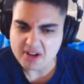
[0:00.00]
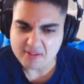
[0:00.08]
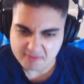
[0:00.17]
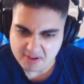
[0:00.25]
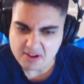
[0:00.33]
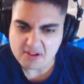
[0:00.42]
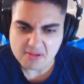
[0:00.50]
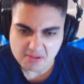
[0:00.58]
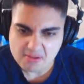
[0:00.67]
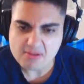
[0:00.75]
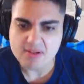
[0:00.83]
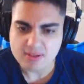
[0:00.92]
looking a
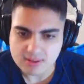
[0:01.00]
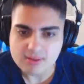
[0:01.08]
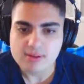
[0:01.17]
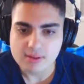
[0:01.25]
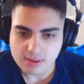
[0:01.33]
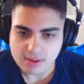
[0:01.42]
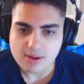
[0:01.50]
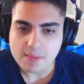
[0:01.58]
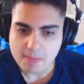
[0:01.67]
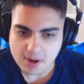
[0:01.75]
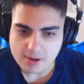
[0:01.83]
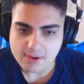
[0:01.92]
little off his game right now.